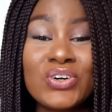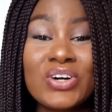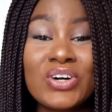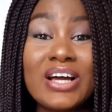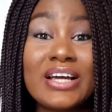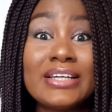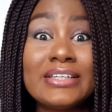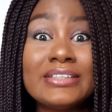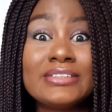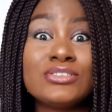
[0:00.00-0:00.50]

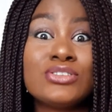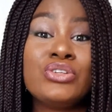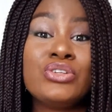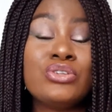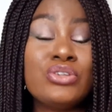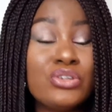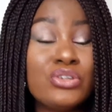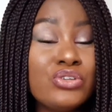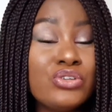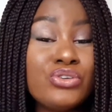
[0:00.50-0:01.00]
and
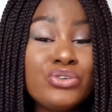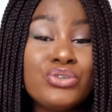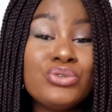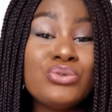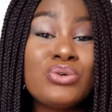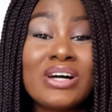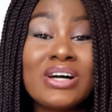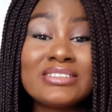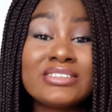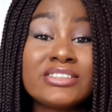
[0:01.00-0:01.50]
do you
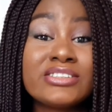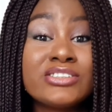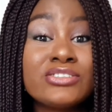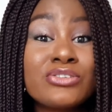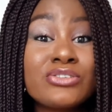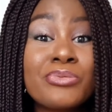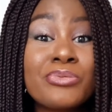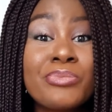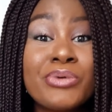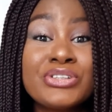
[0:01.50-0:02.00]
as a single
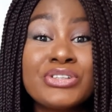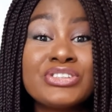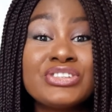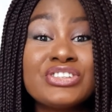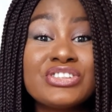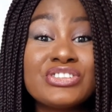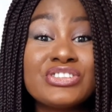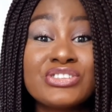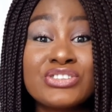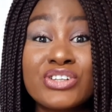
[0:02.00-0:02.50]
person
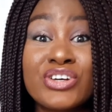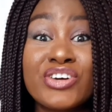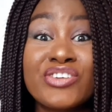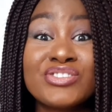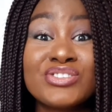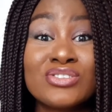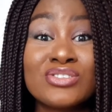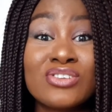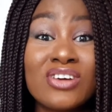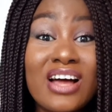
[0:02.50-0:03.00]
deserve
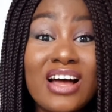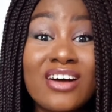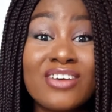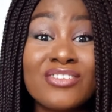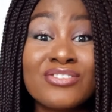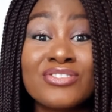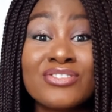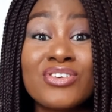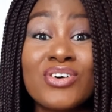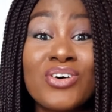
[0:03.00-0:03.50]
to
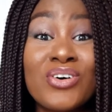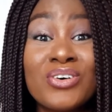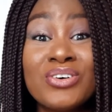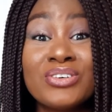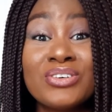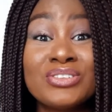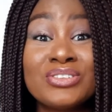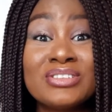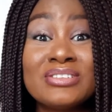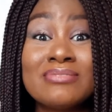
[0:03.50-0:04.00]
have
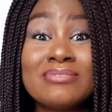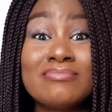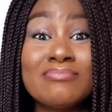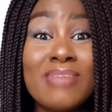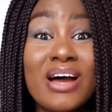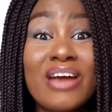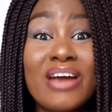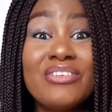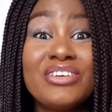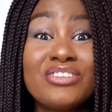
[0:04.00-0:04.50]

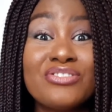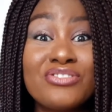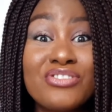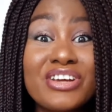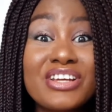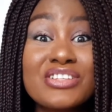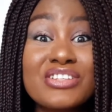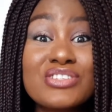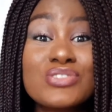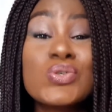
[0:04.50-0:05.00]
unmarried
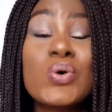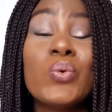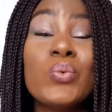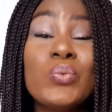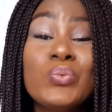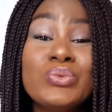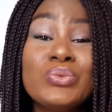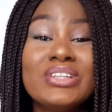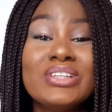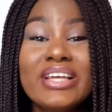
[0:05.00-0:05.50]
friends
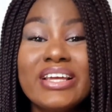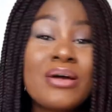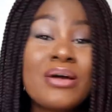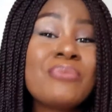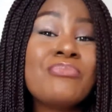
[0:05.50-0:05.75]
only?